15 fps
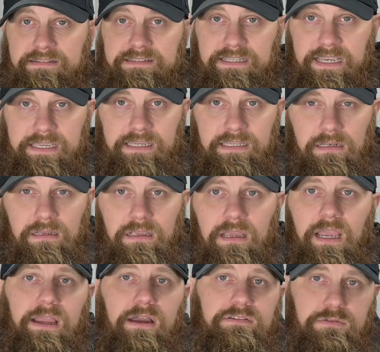2nd,
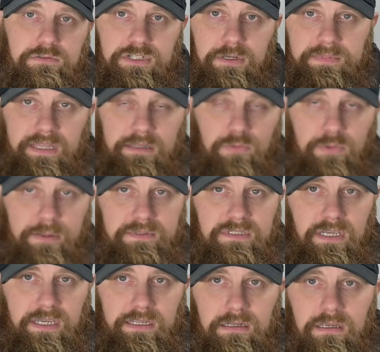I also jumped on the
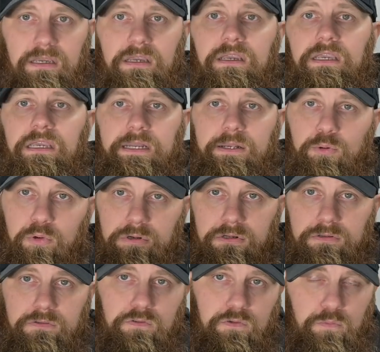website and I
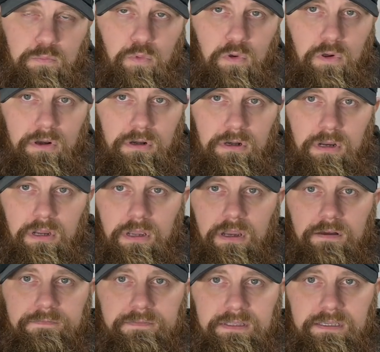ordered 2 more
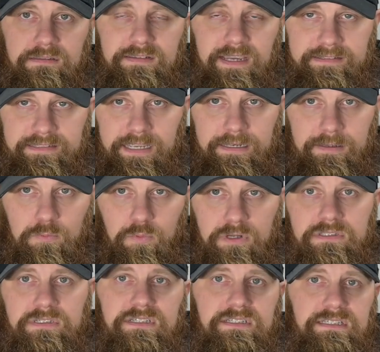of the titanium
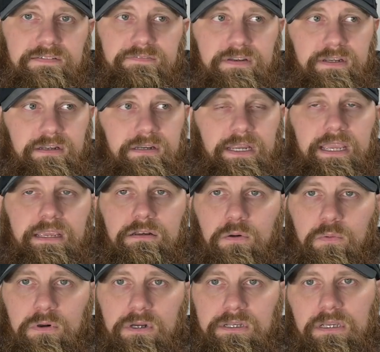ones because I figured, hey, you know
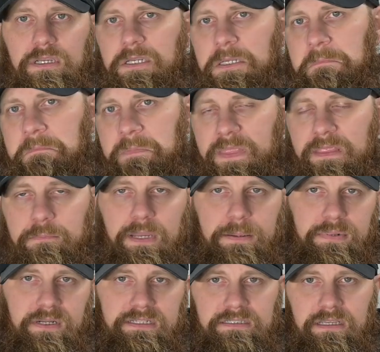what? My
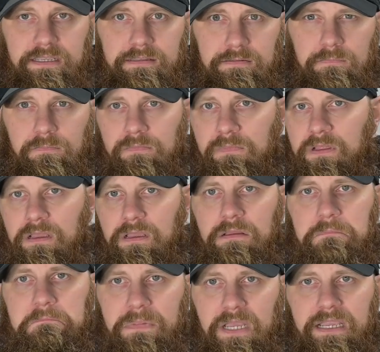buddies liked them.
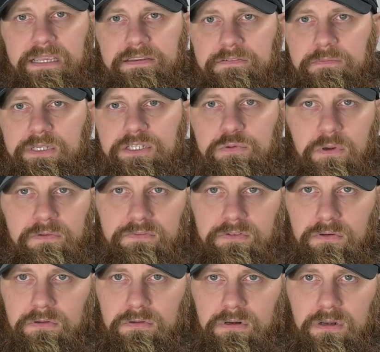I give them each one
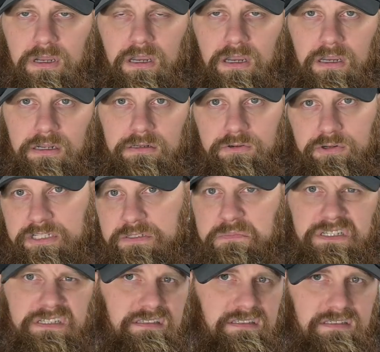for
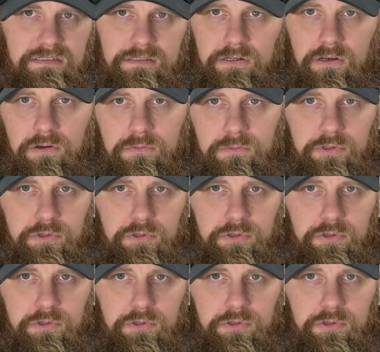Christmas, New